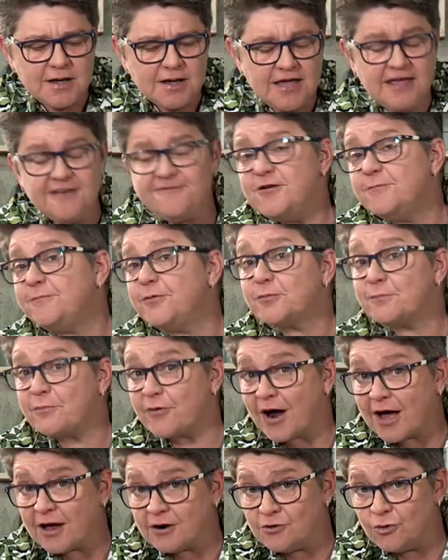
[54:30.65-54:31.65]
If you put
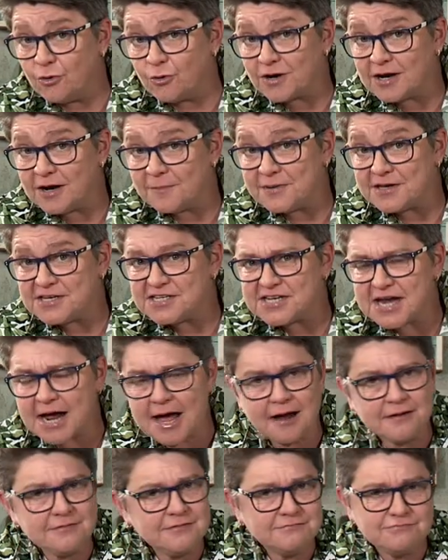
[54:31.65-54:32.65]
brown lawn clippings
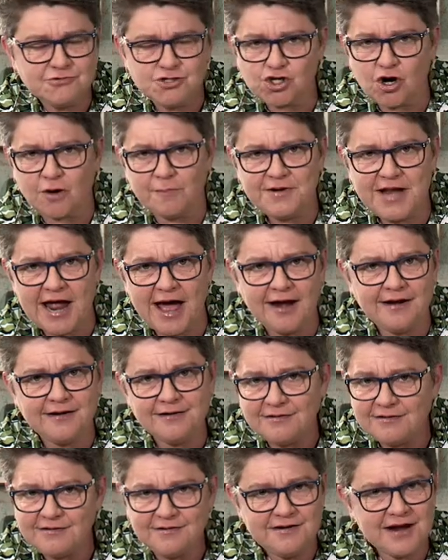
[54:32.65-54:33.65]
down, job done.
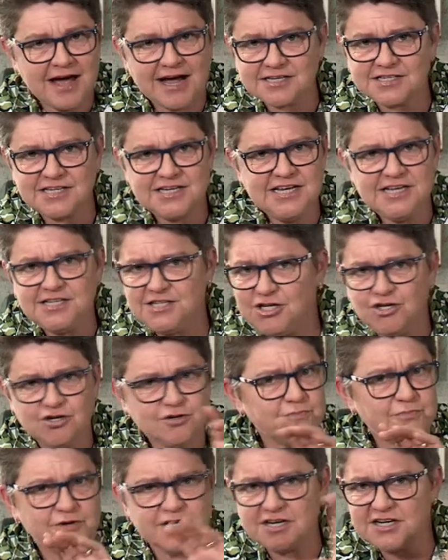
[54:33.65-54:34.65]
Nice and easy. You
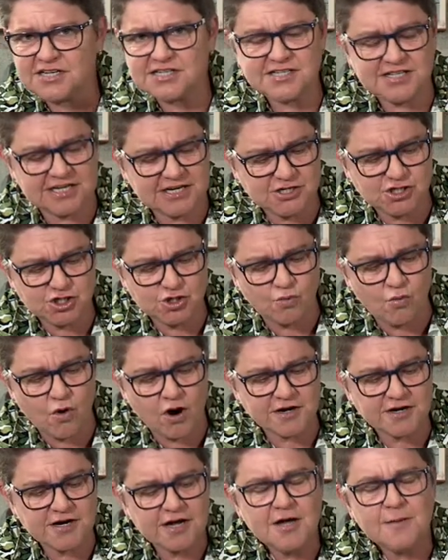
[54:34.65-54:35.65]
can put it as thick as you
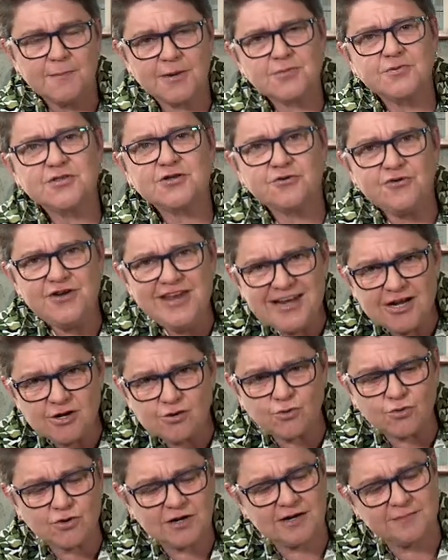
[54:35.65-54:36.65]
want. But with green
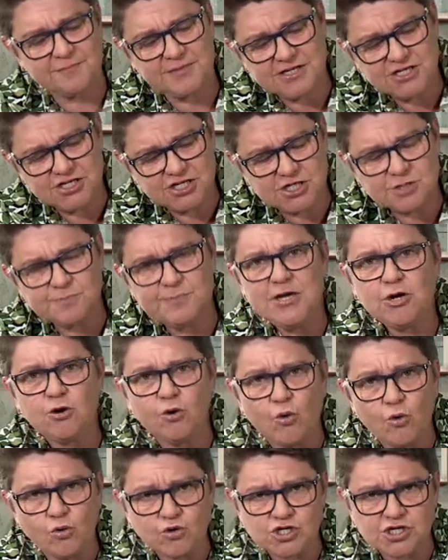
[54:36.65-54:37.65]
lawn clippings, just be
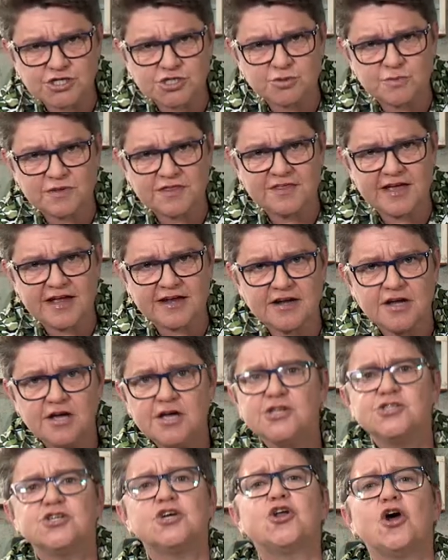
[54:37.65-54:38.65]
cautious with that.
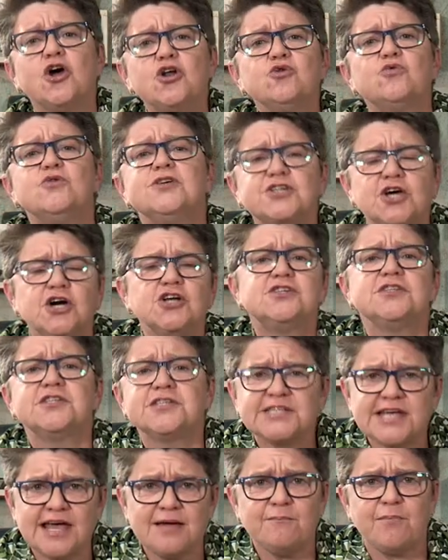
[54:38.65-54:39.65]
So don't always go to the
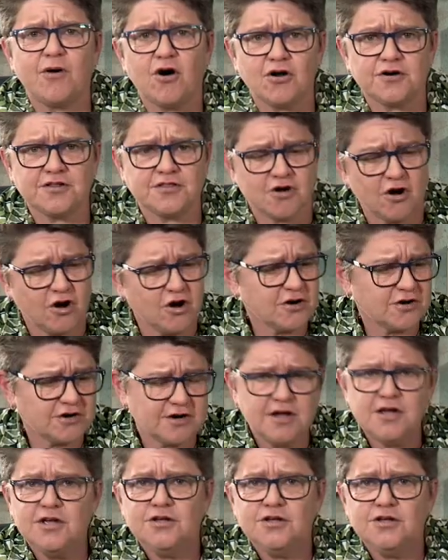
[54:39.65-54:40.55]
same part of the garden.